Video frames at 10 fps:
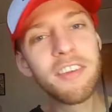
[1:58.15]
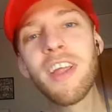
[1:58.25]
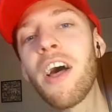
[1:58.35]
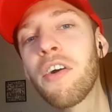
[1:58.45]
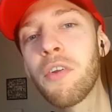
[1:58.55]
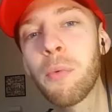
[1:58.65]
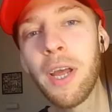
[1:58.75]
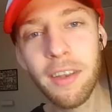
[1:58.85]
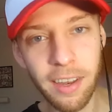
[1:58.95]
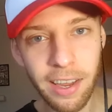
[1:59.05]
is out of the
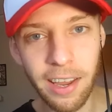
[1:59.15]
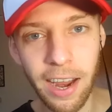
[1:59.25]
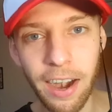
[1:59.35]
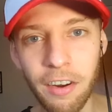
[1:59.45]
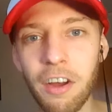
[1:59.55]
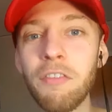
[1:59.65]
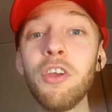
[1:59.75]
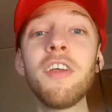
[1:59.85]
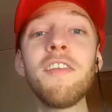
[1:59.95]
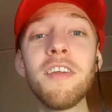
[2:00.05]
way, taken care of, you
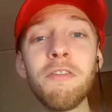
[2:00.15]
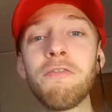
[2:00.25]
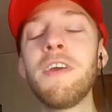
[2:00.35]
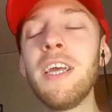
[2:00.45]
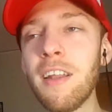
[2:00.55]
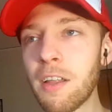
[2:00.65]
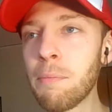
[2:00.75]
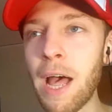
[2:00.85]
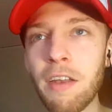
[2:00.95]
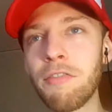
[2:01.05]
can still feel the
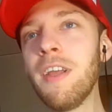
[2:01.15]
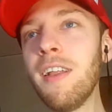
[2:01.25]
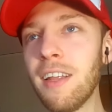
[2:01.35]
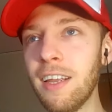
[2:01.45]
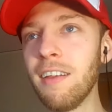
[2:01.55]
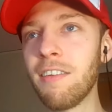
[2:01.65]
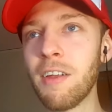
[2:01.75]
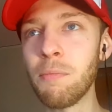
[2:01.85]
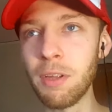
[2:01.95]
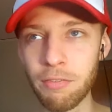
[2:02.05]
bad feelings and be